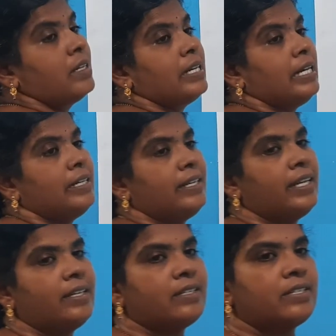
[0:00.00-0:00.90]
cut
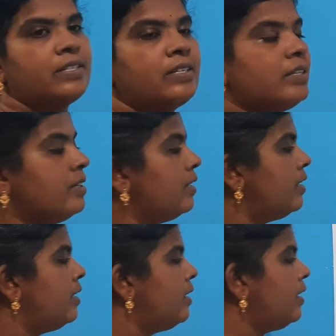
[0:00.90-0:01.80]
end.
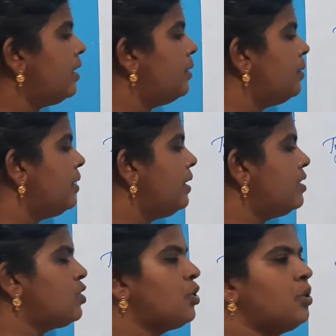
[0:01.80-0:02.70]
Now
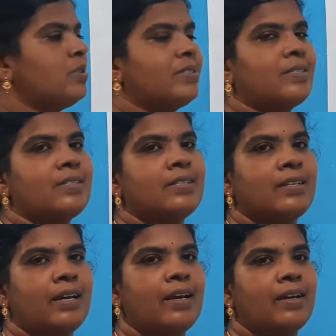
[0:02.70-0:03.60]
it shows
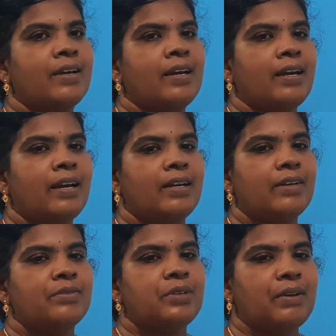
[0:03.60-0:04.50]

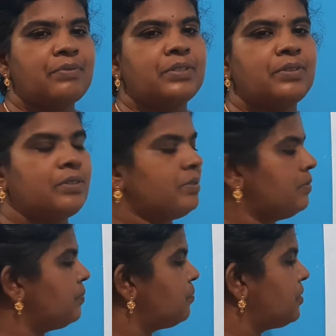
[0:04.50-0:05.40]
after
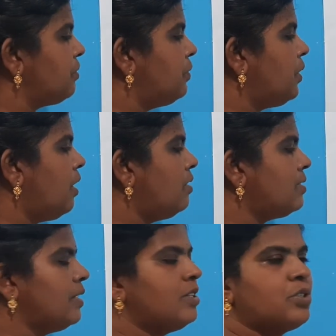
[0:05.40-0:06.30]
few
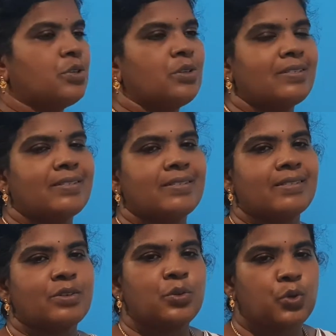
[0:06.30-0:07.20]
hours it shows
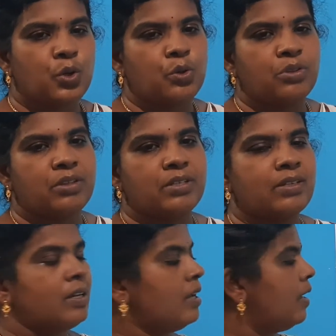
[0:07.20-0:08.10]
growth.
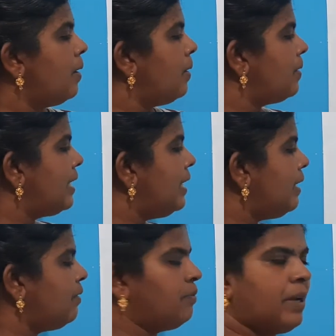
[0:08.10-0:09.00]

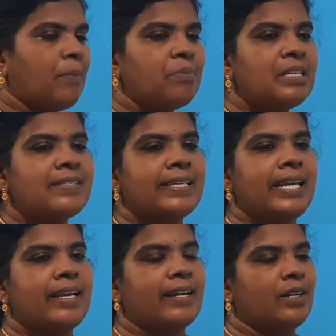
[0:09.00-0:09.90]
From this
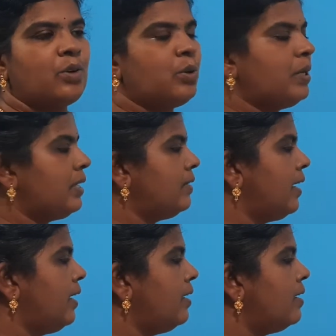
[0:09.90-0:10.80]
he concluded
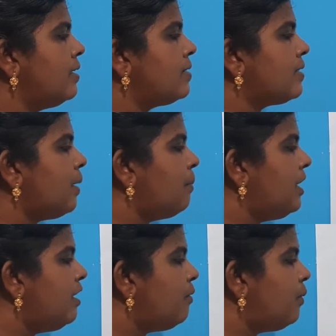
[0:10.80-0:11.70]
that some
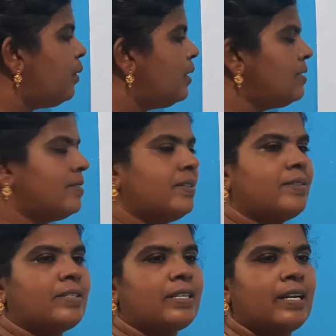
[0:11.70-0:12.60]
influence
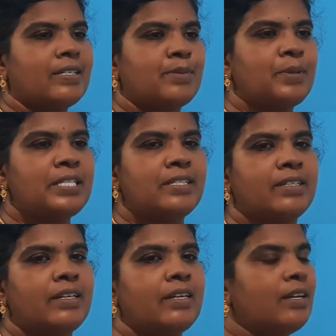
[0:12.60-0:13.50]
is
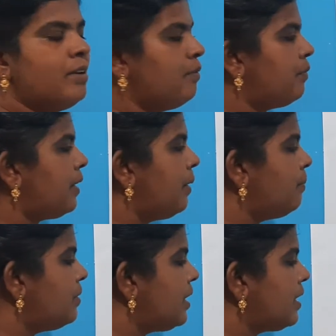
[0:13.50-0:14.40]
transmitted
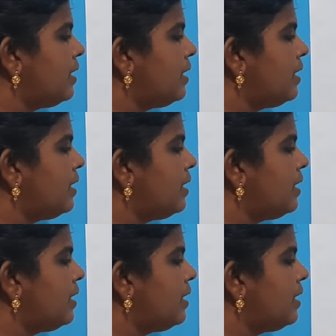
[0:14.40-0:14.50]
from the